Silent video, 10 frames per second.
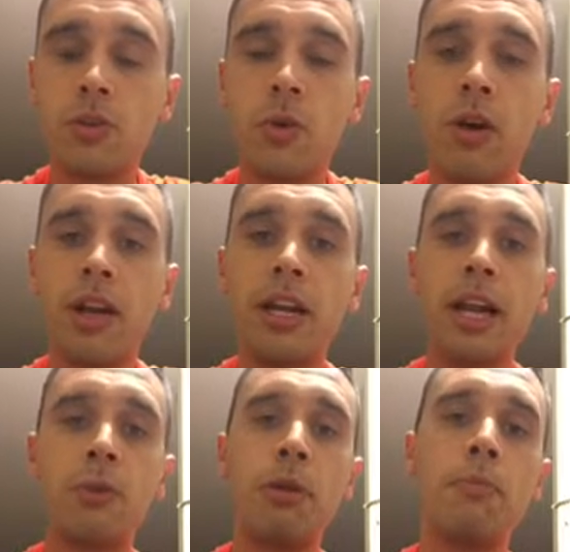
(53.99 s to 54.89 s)
So we want to
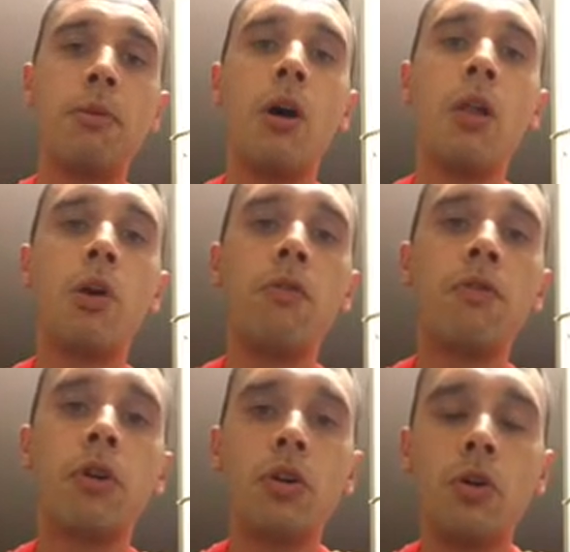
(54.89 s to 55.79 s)
connect people all
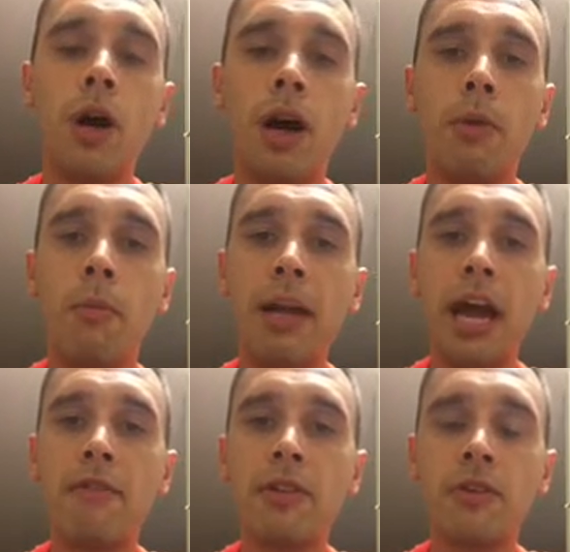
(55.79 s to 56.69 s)
over who might be
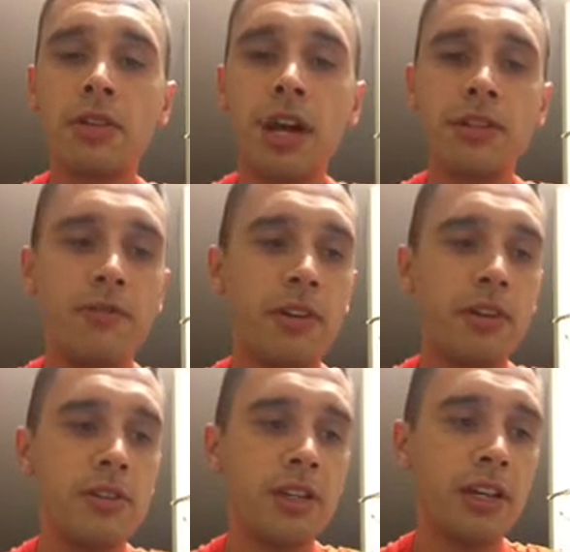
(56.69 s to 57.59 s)
having those kinds of
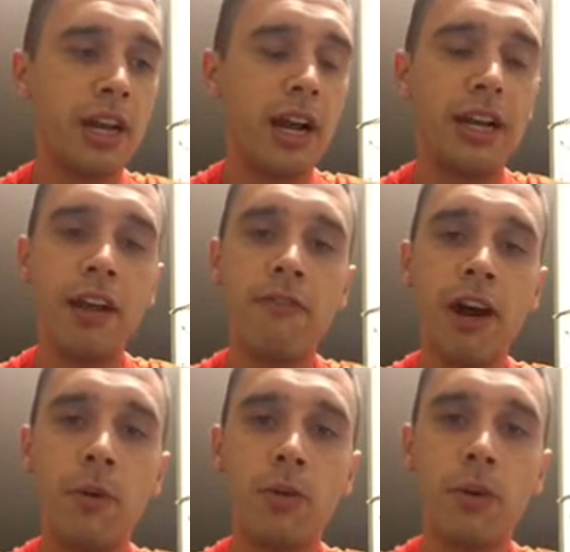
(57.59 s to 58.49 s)
feelings and can
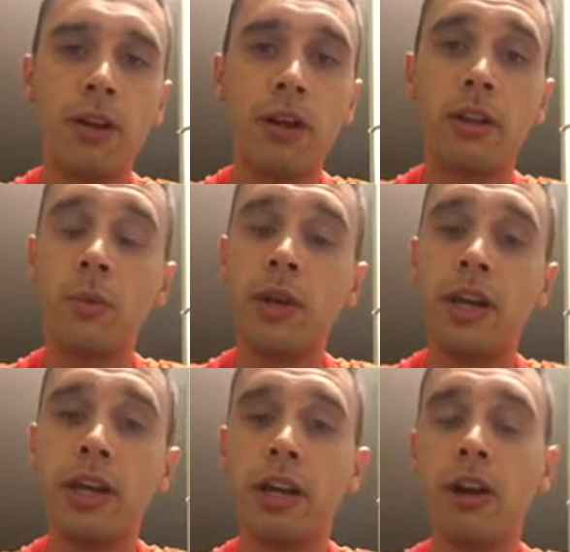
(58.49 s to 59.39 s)
identify with one another, and we
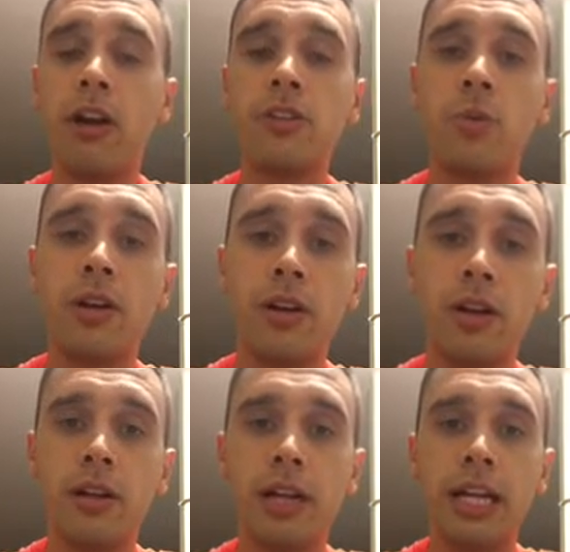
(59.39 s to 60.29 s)
can encourage one
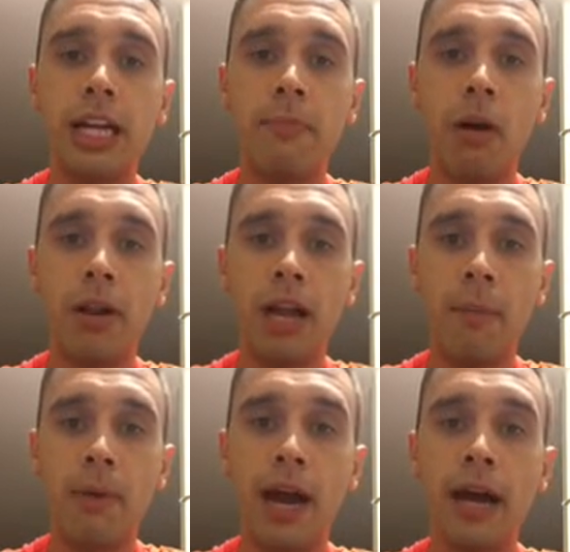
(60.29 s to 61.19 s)
another to keep on
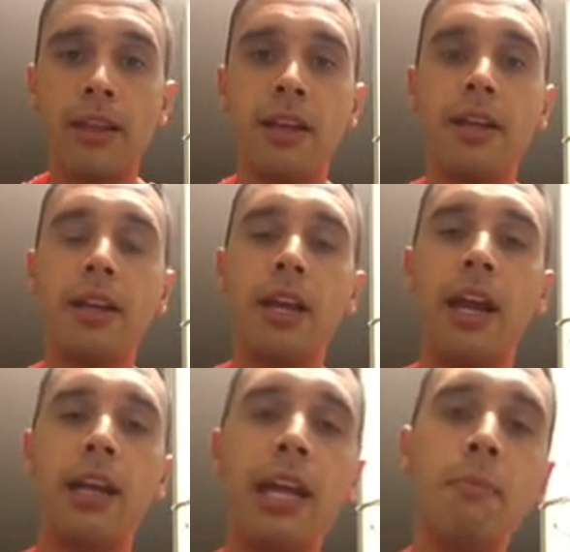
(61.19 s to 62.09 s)
that path
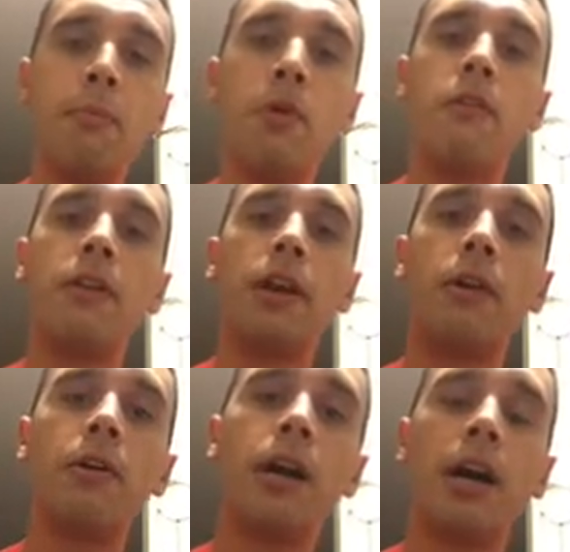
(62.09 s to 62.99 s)
and to keep moving
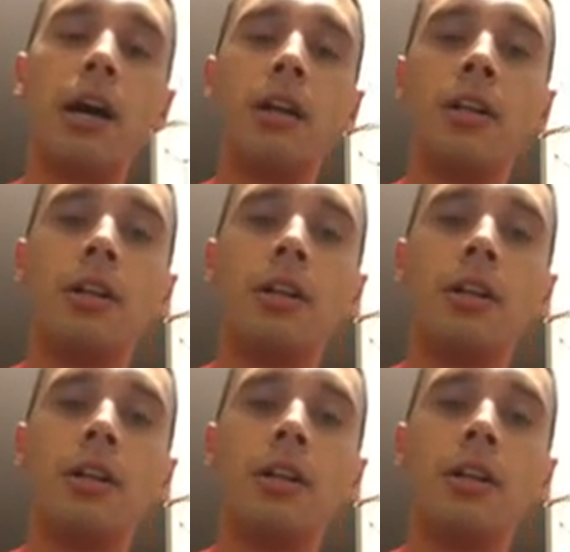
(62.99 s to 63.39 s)
down the